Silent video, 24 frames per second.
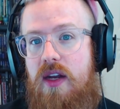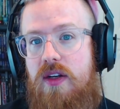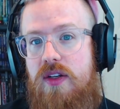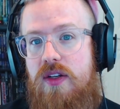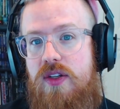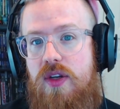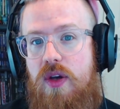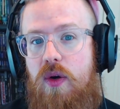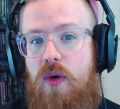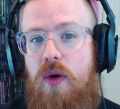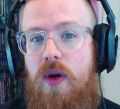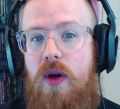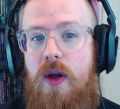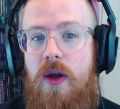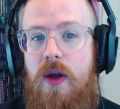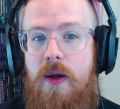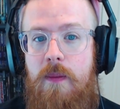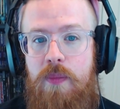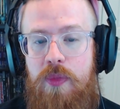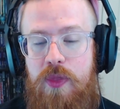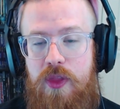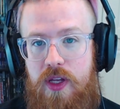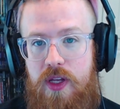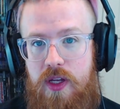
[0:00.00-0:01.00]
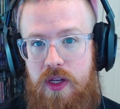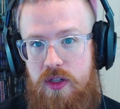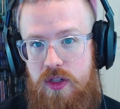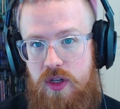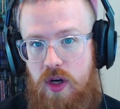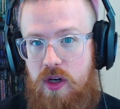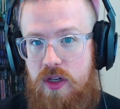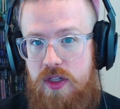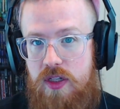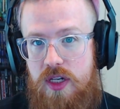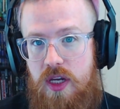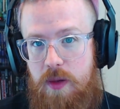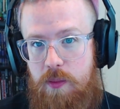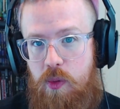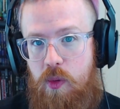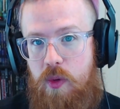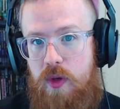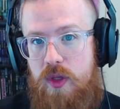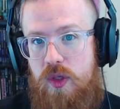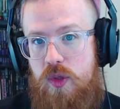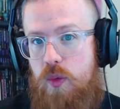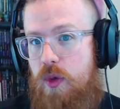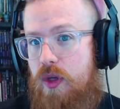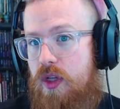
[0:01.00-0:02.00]
So the dark side
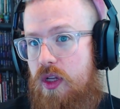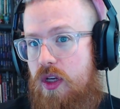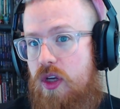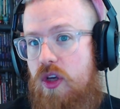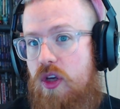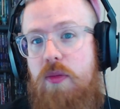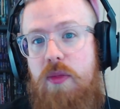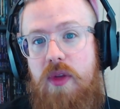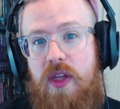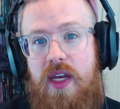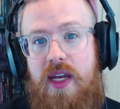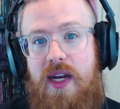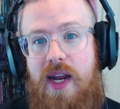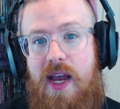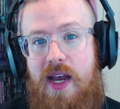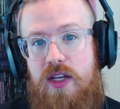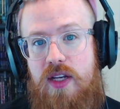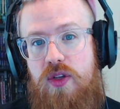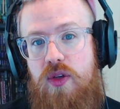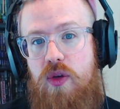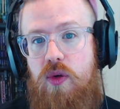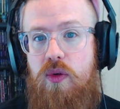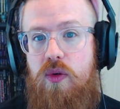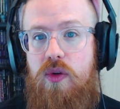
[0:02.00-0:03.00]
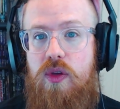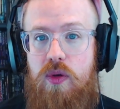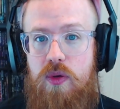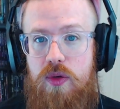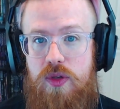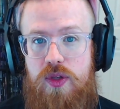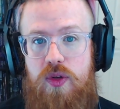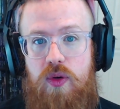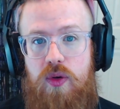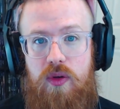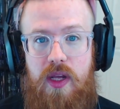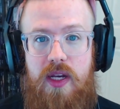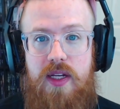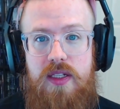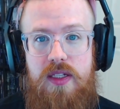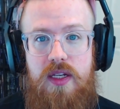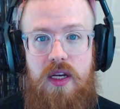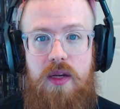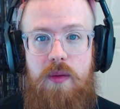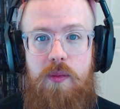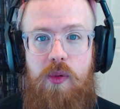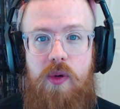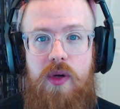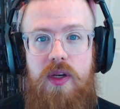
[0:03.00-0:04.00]
points will accumulate as you use your light
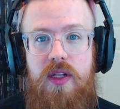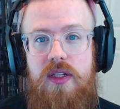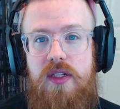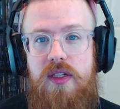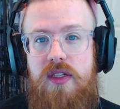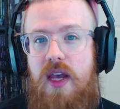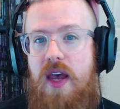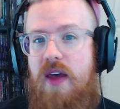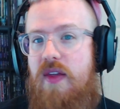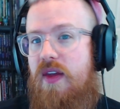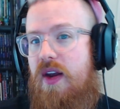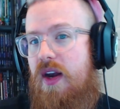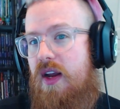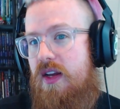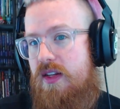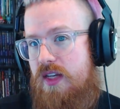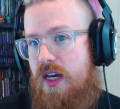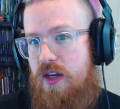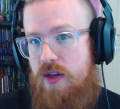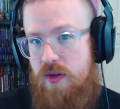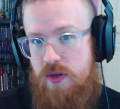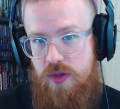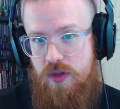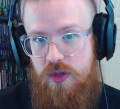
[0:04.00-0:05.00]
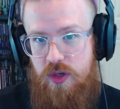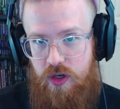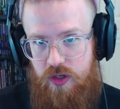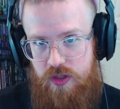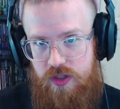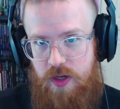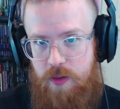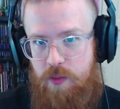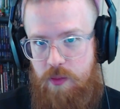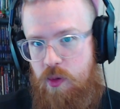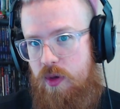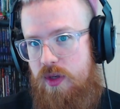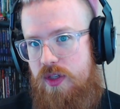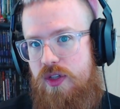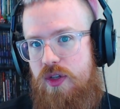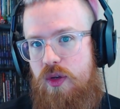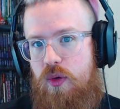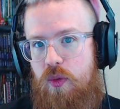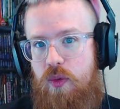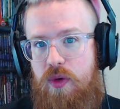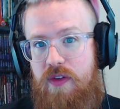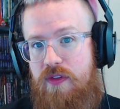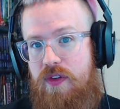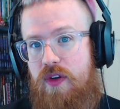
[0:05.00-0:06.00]
side points, and then as I use the dark side points, it'll
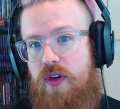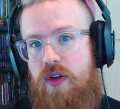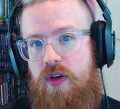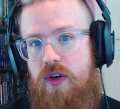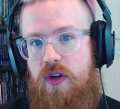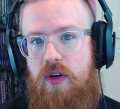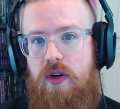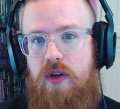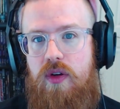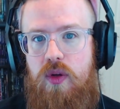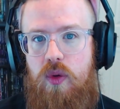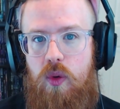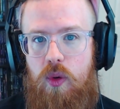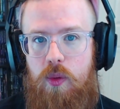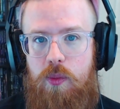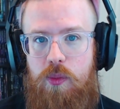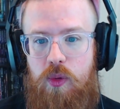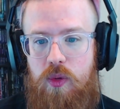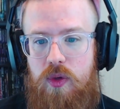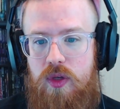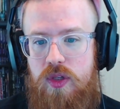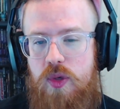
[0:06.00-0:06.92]
refill your pool.